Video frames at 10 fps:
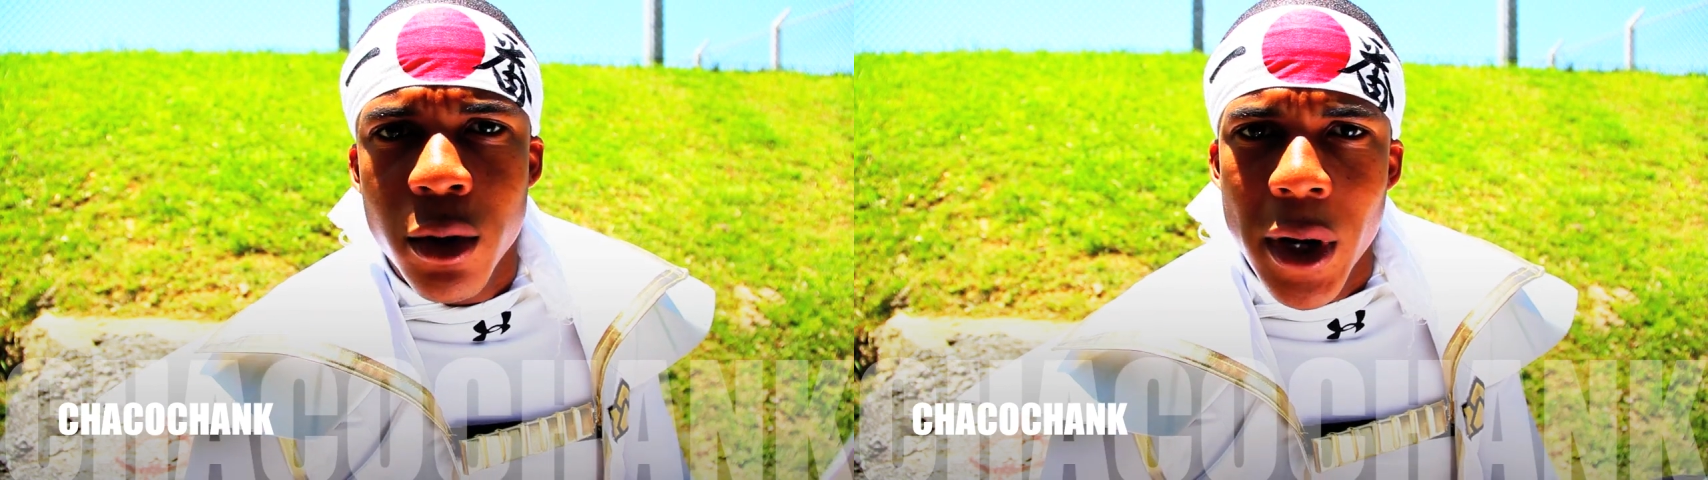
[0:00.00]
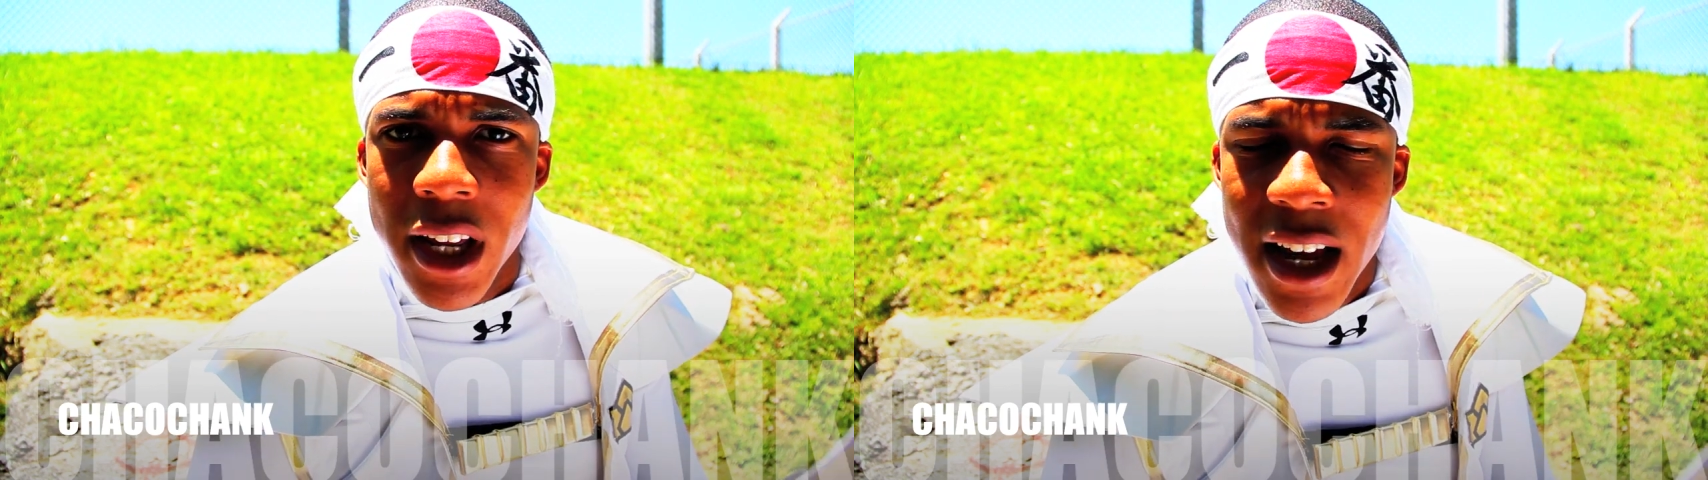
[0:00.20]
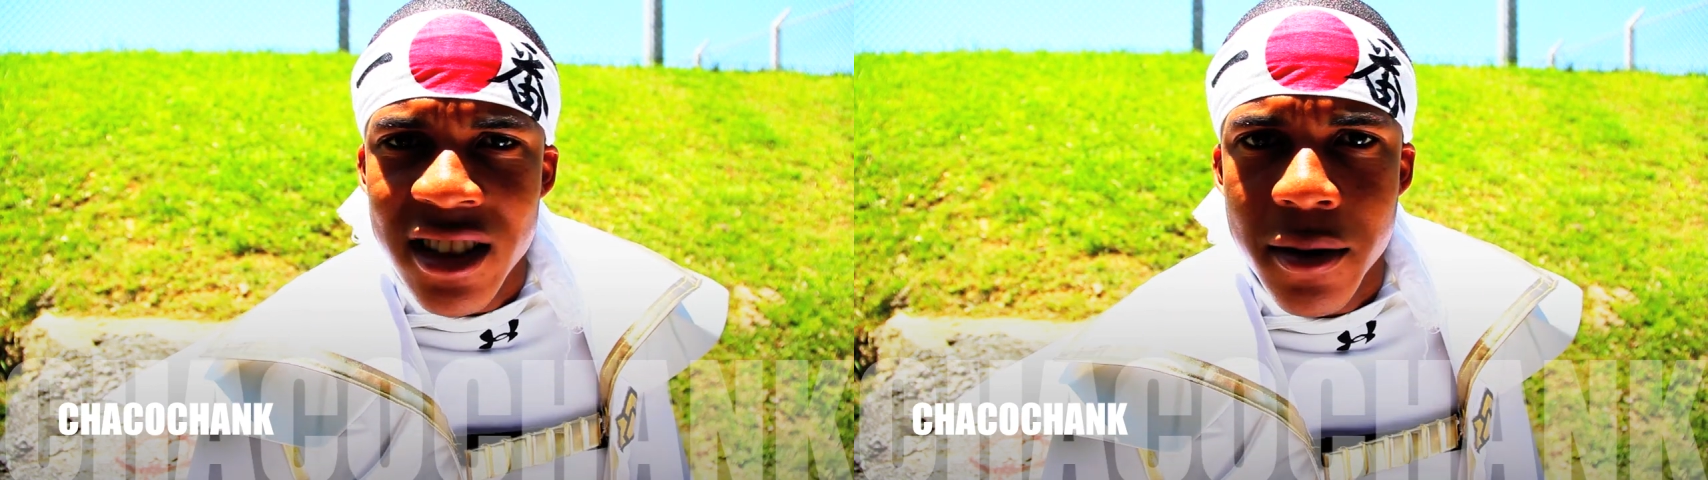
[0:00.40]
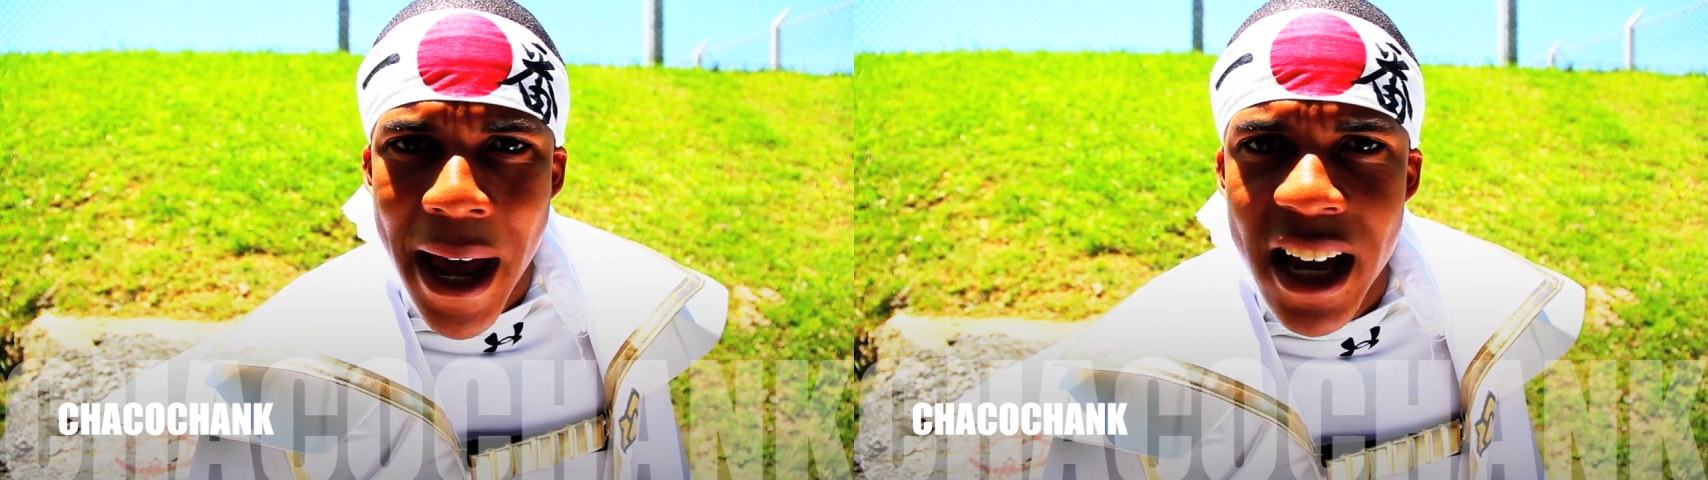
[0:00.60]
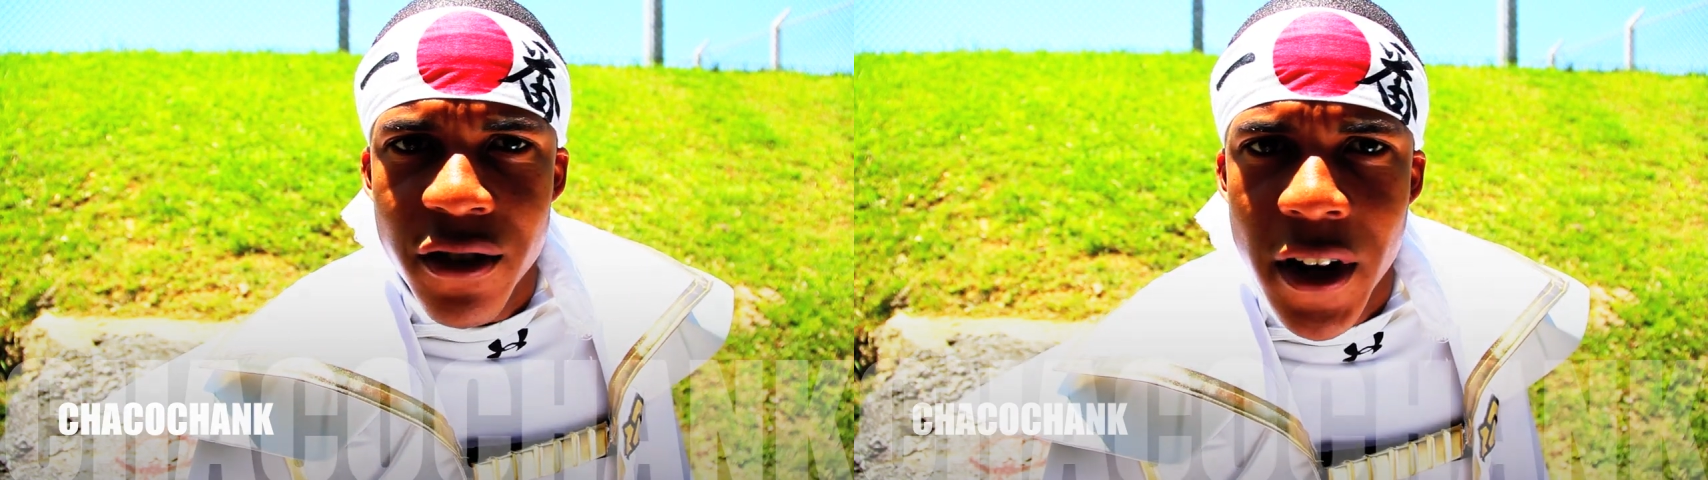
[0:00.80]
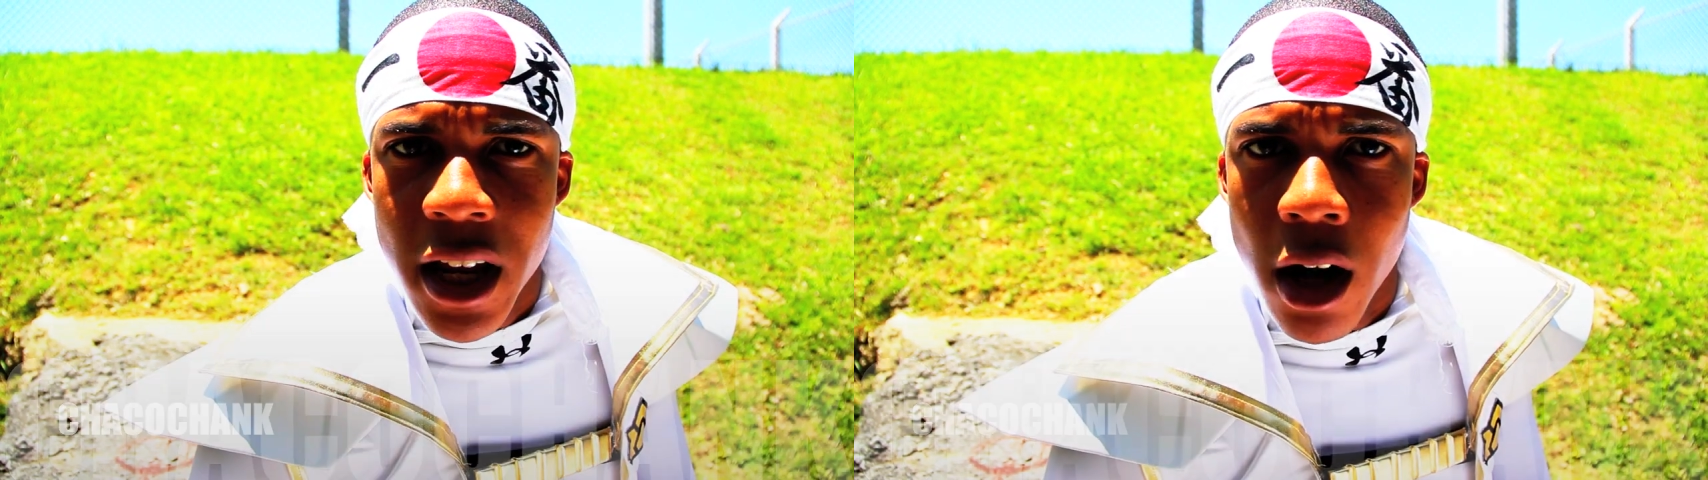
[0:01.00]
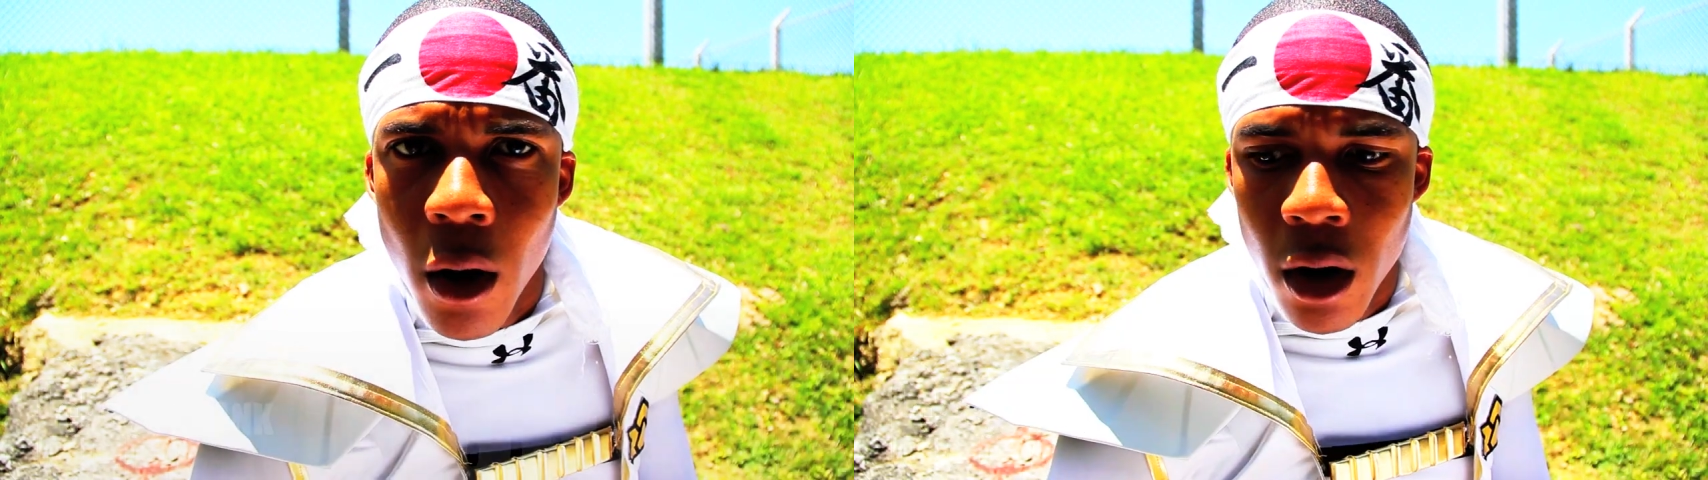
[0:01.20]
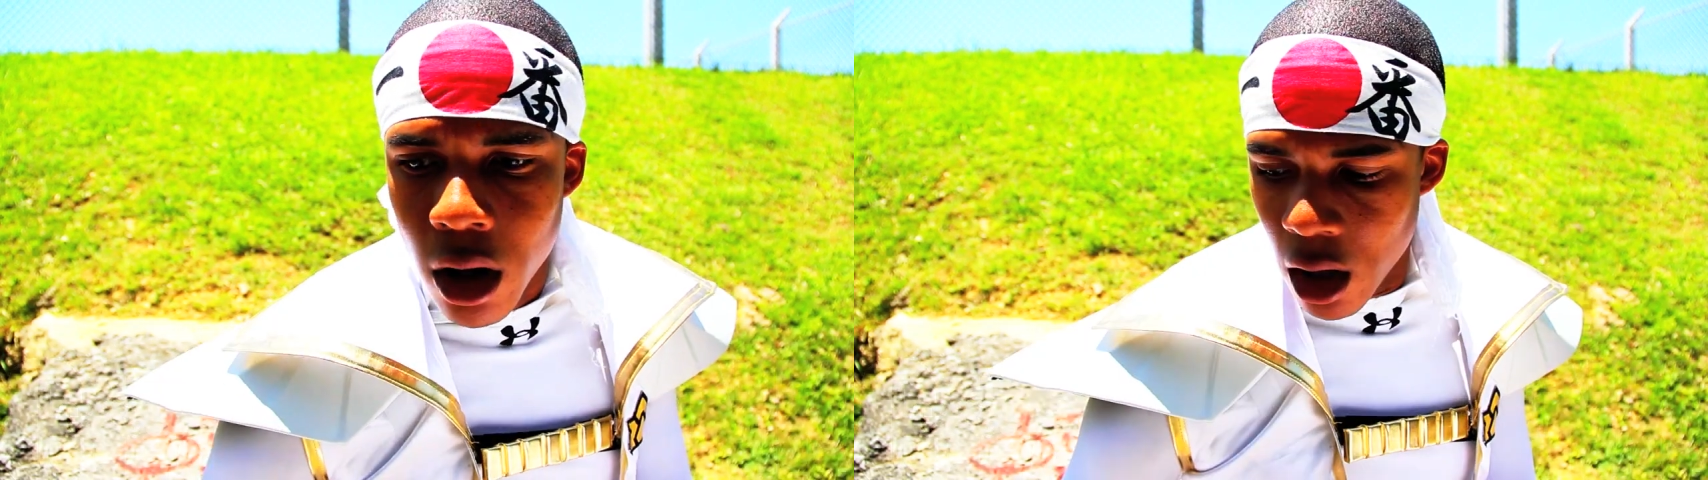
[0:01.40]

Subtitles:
3DS Smash video.